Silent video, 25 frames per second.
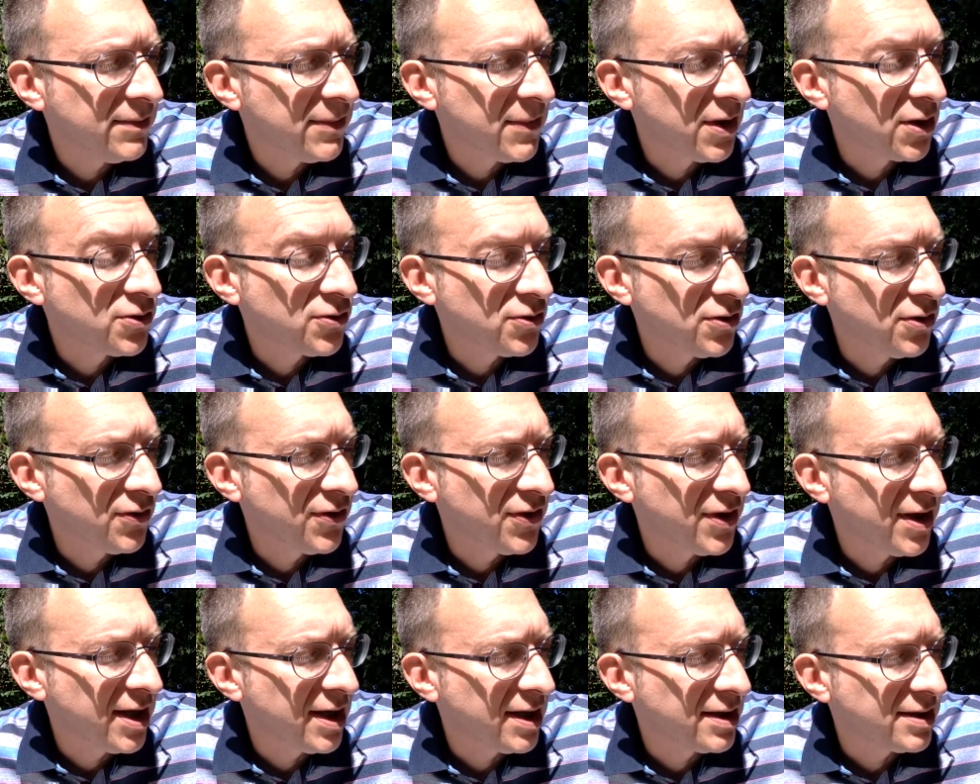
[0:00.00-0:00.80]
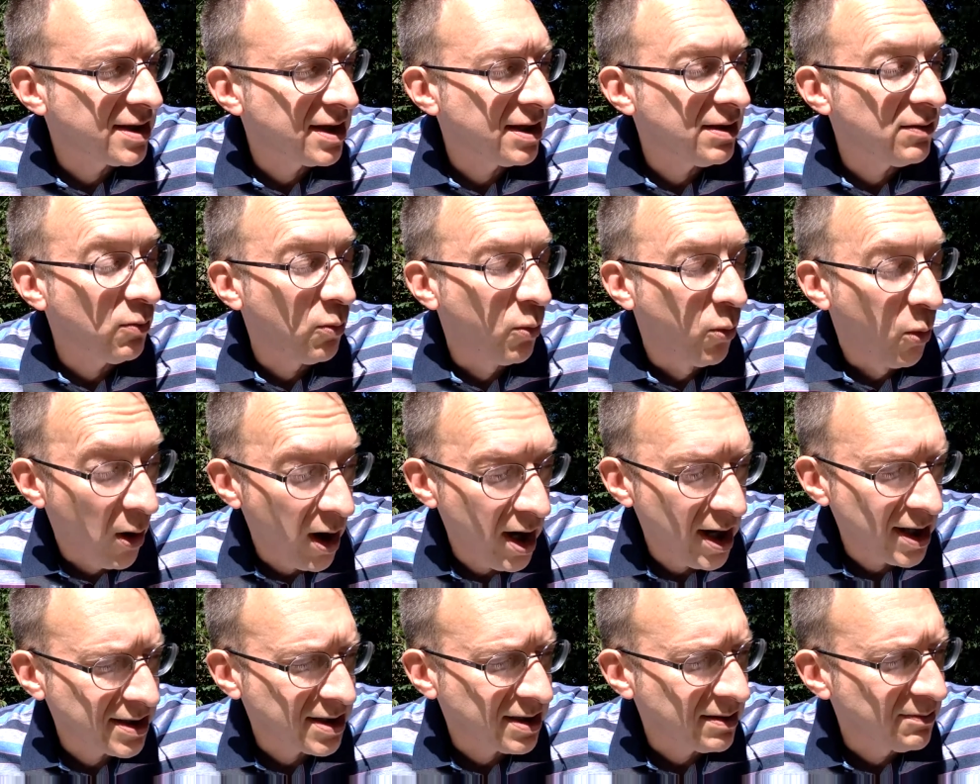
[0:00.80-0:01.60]
The truth is, it
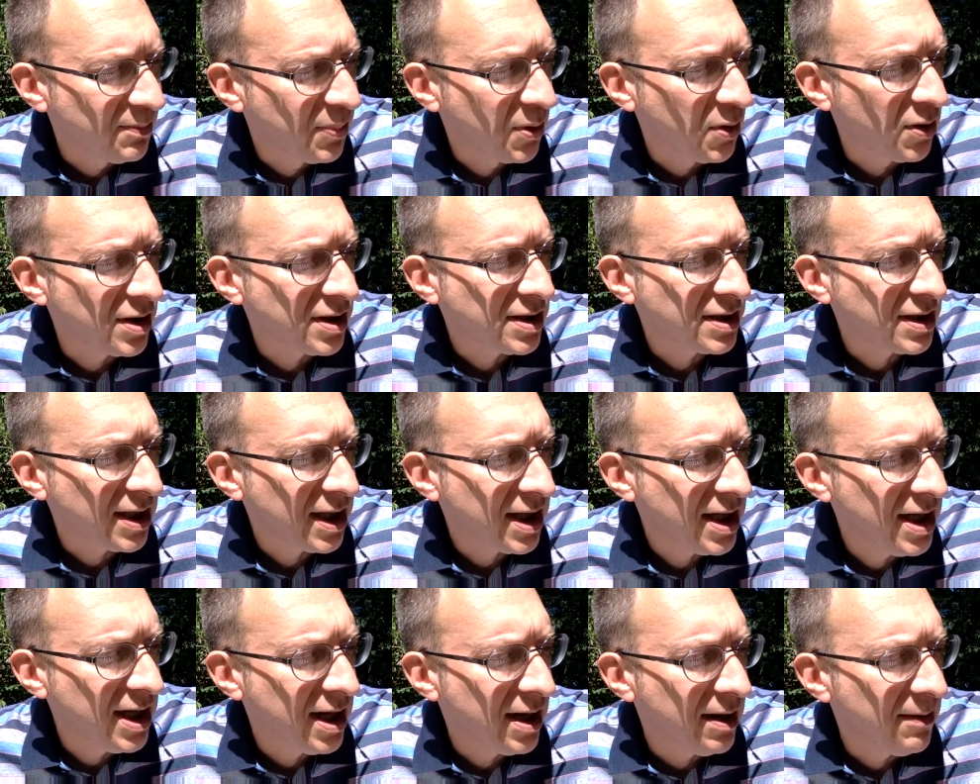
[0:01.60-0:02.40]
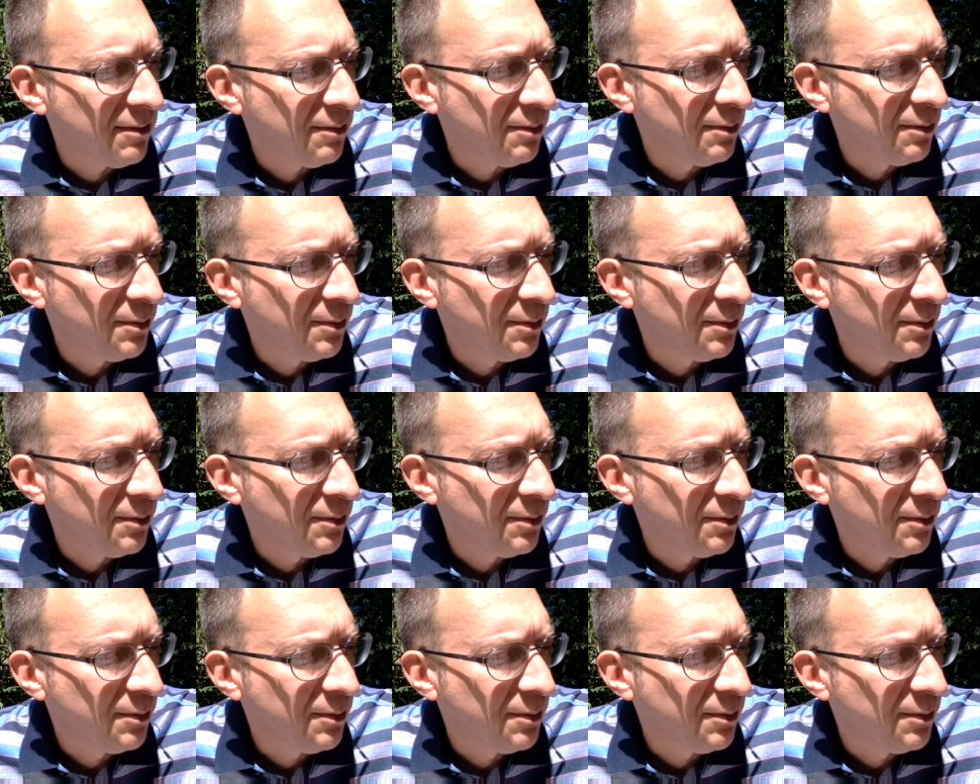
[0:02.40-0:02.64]
was important to him,